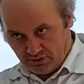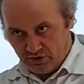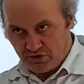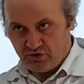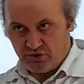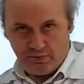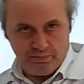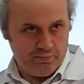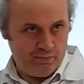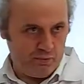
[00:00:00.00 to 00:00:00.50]

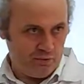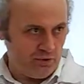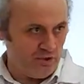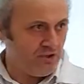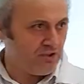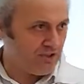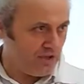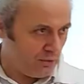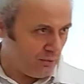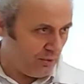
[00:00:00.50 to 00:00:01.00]
this
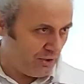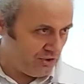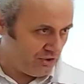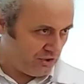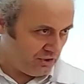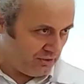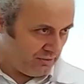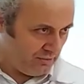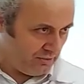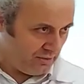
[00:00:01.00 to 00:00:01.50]
important this
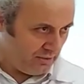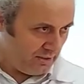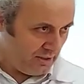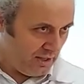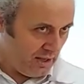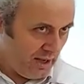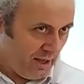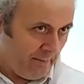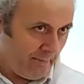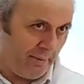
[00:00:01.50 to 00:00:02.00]
equation,
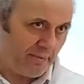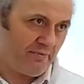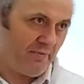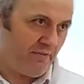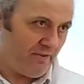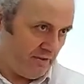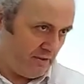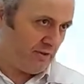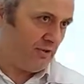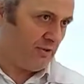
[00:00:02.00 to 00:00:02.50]
but we
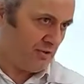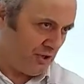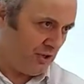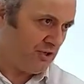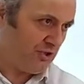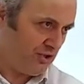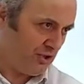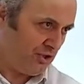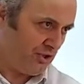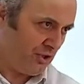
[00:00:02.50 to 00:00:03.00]
will
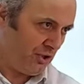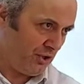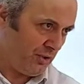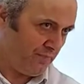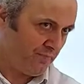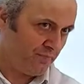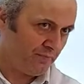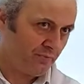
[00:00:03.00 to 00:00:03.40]
continue.